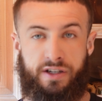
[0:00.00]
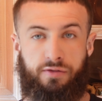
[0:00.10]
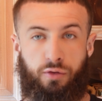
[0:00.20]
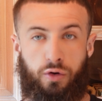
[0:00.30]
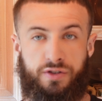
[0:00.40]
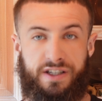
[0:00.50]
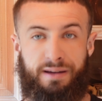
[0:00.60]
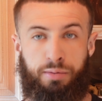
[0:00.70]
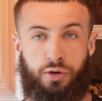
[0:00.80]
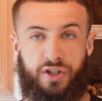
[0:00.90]
force
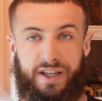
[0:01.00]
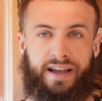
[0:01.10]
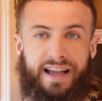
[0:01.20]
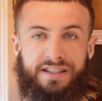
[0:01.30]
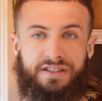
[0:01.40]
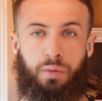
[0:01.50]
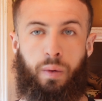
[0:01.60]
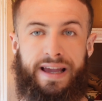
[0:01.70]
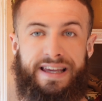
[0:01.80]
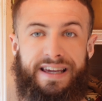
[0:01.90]
and pushing against the
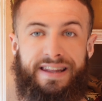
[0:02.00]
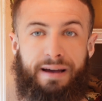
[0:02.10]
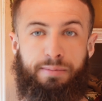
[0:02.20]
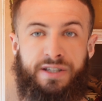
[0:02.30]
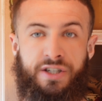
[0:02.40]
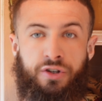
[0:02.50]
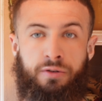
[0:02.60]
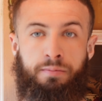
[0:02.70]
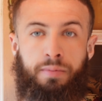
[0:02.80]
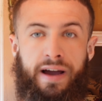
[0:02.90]
weight in that
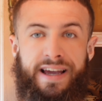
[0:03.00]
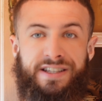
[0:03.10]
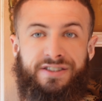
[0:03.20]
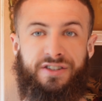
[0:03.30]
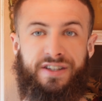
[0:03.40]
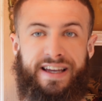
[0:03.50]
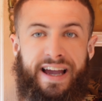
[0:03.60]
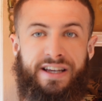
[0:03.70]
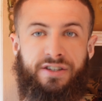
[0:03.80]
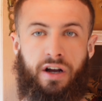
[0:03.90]
position, but it's just a gauge.